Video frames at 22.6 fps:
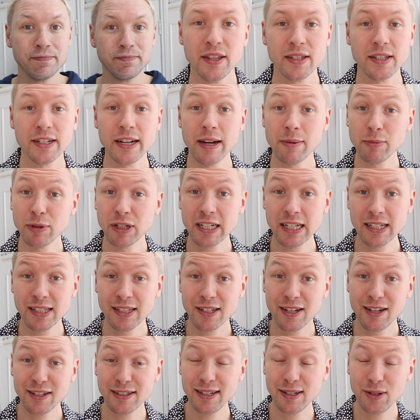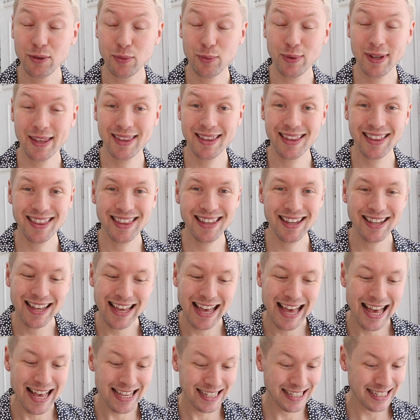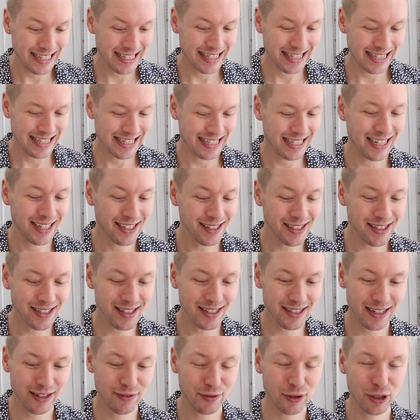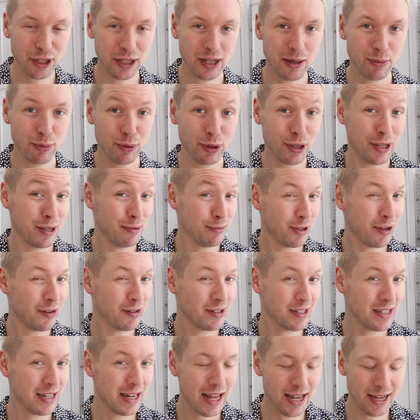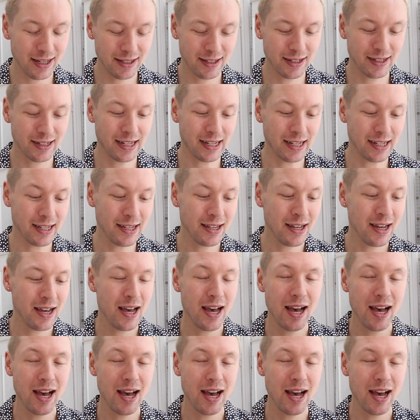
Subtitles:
So now I'm going to get started with the essences. I've got a couple that I'm going to layer today.